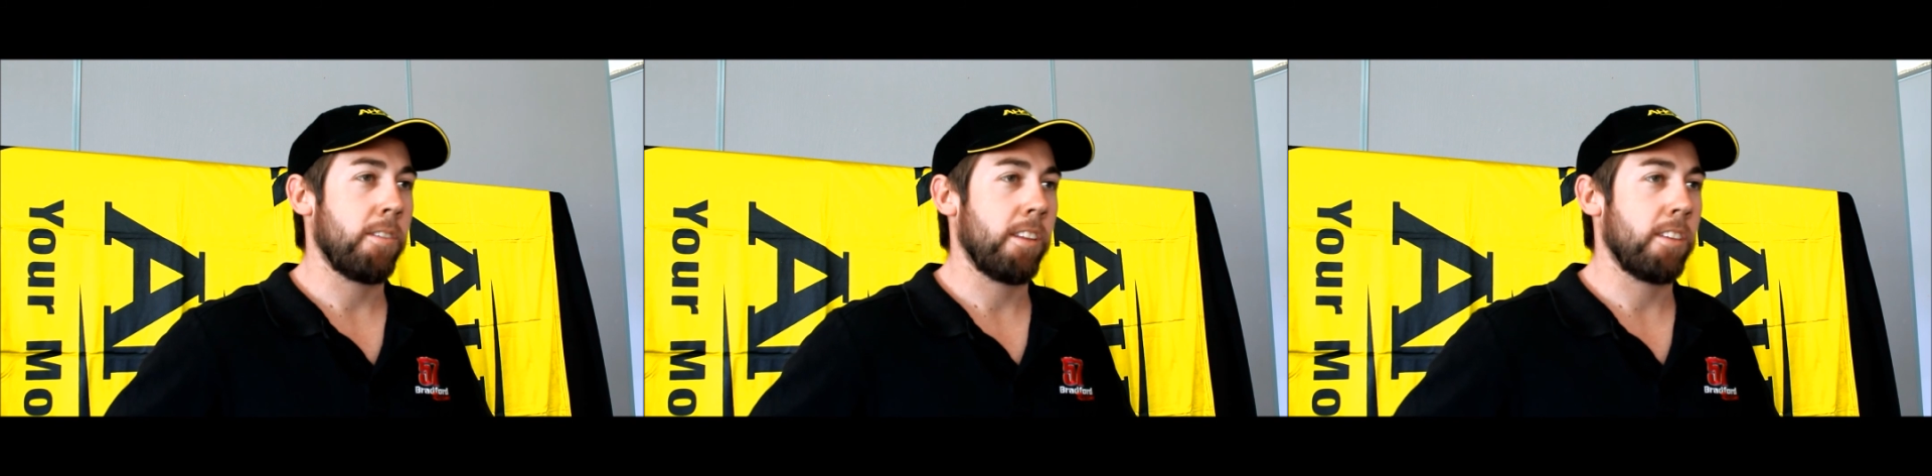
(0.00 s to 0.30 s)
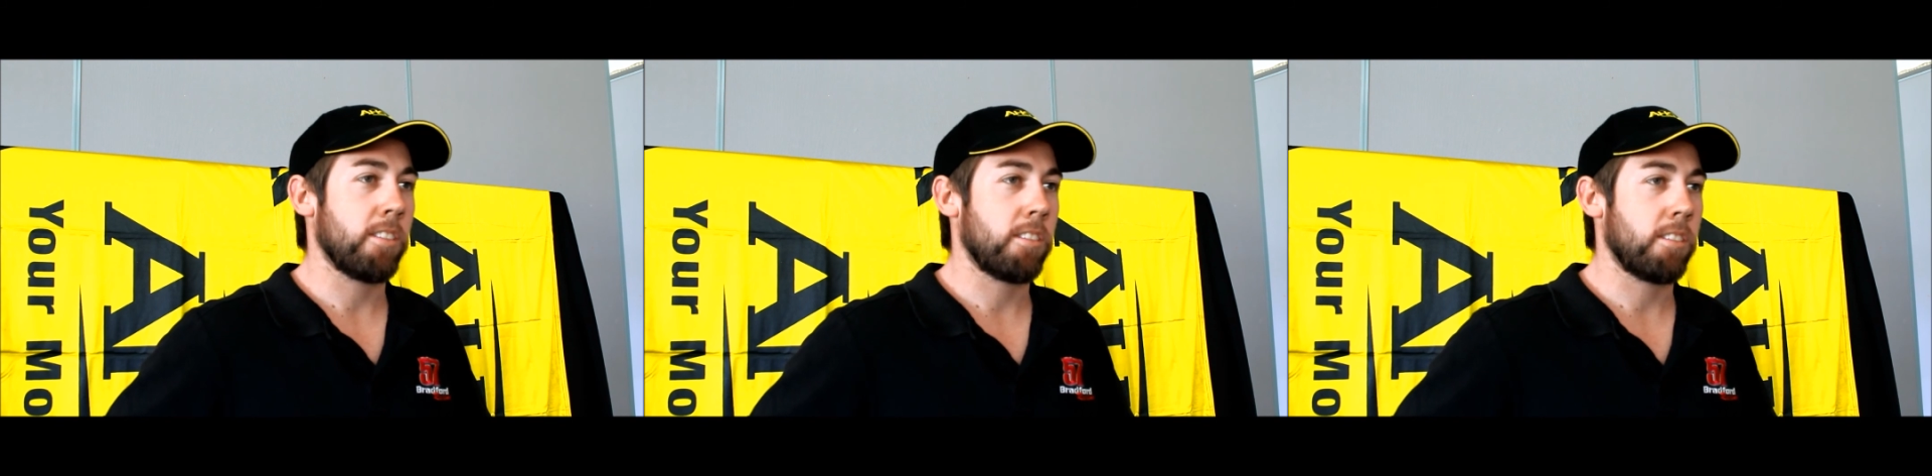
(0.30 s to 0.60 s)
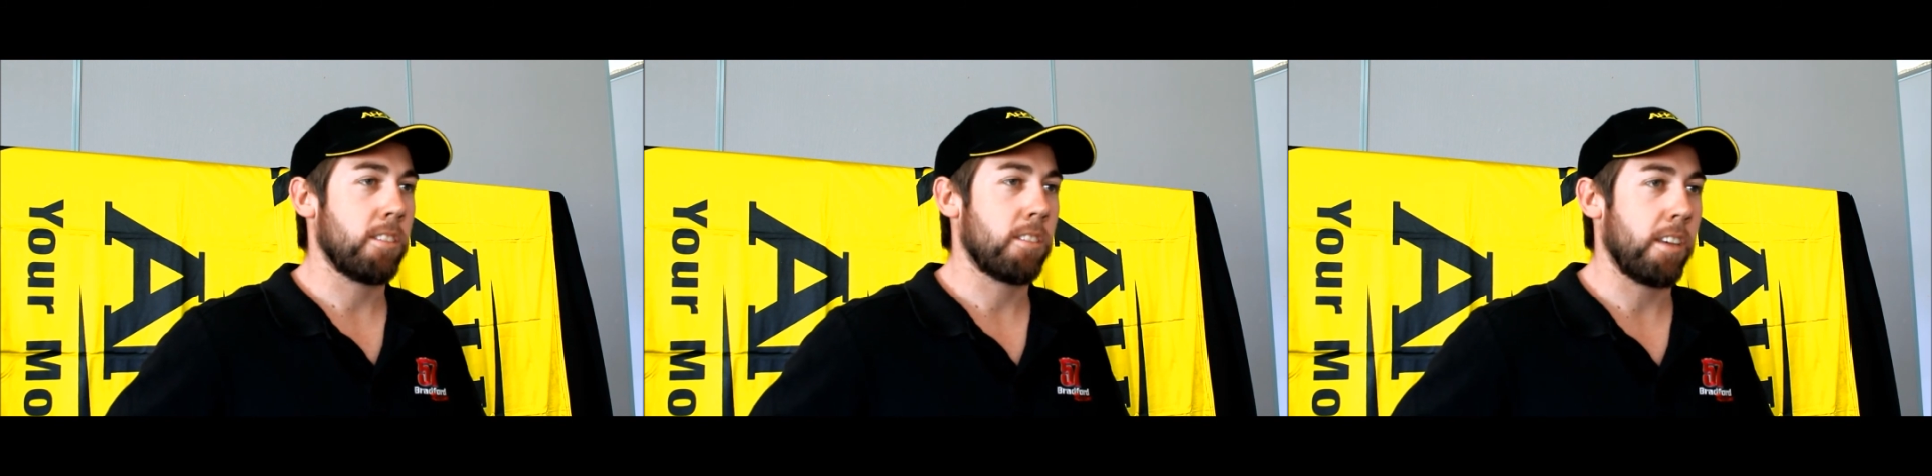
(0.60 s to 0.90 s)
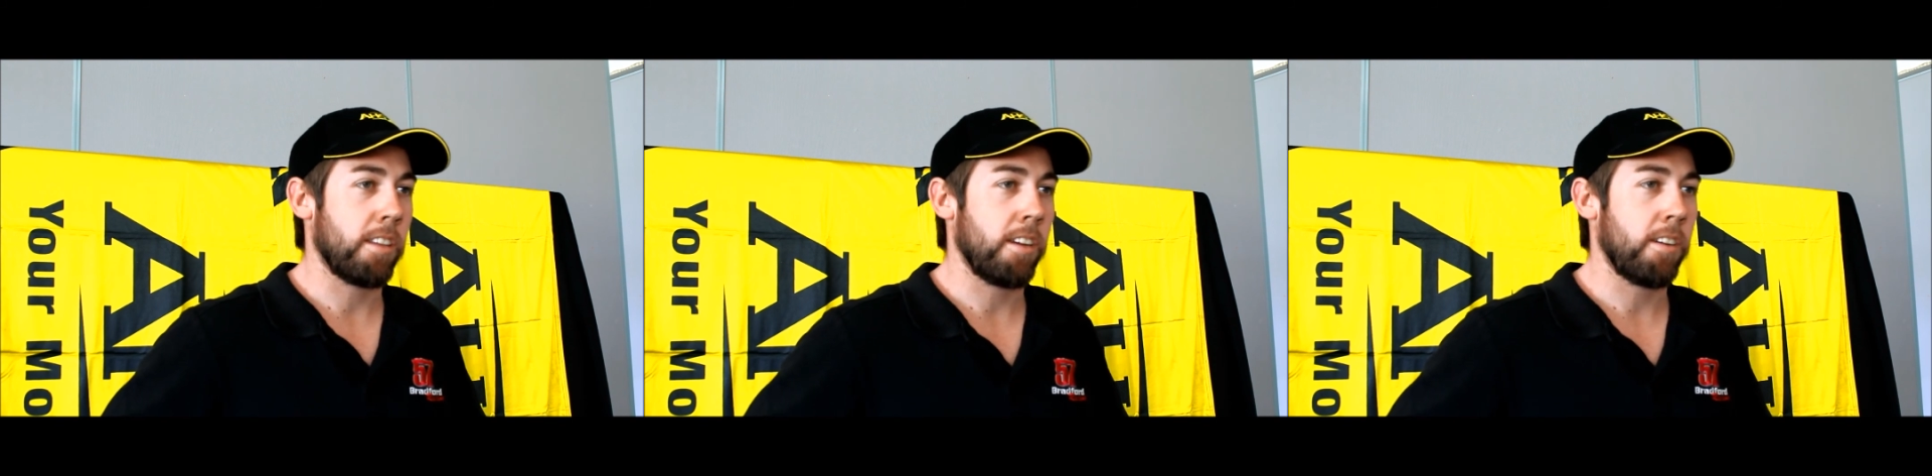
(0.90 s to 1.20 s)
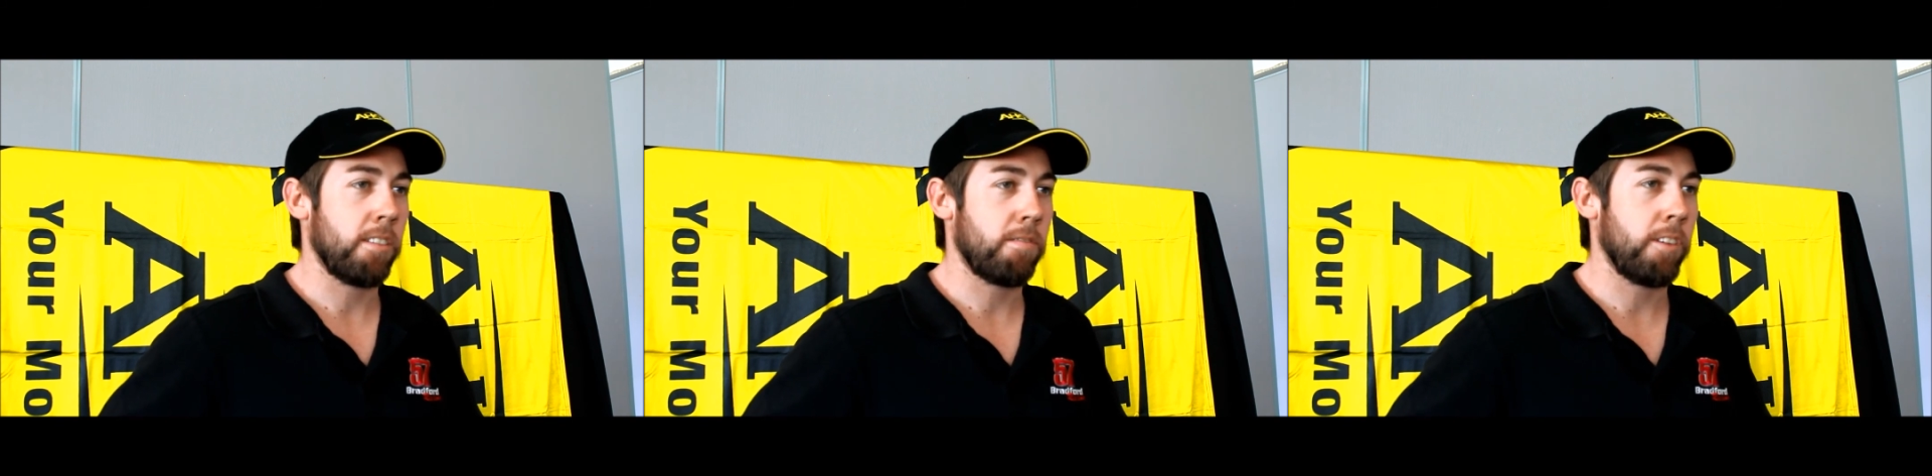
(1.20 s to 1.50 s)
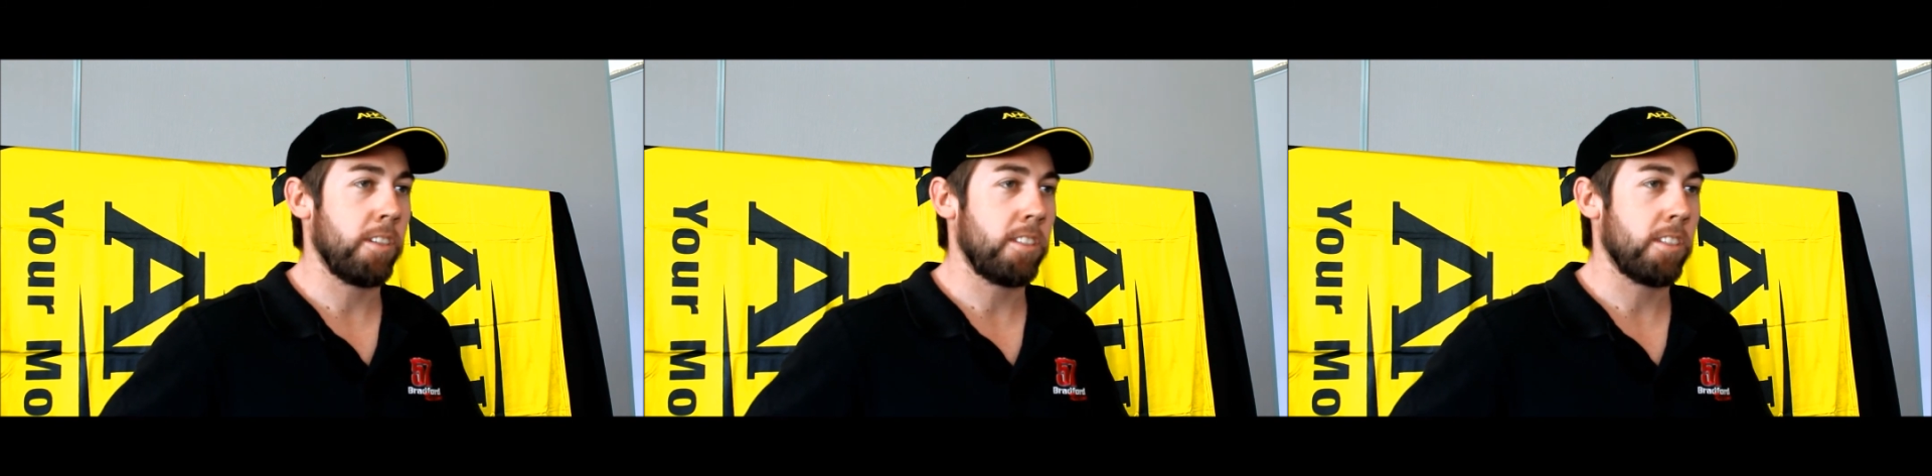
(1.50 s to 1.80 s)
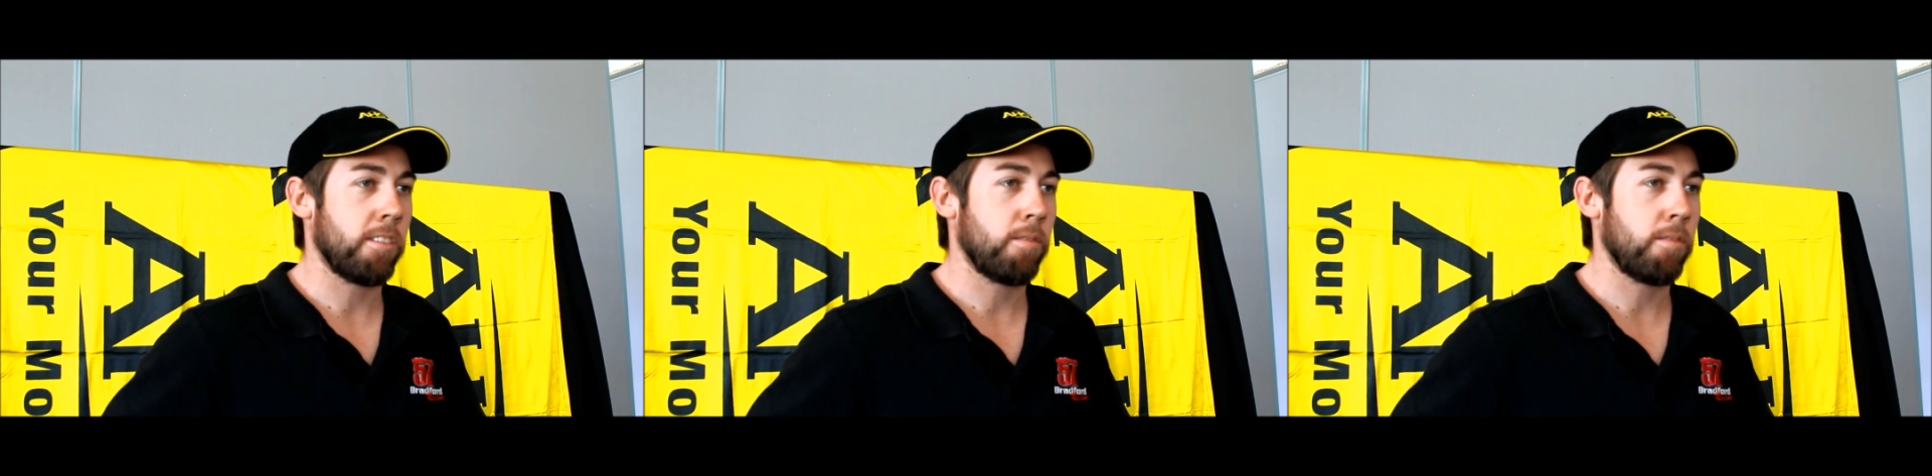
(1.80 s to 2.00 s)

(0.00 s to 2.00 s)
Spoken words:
I think, just getting there and finishing.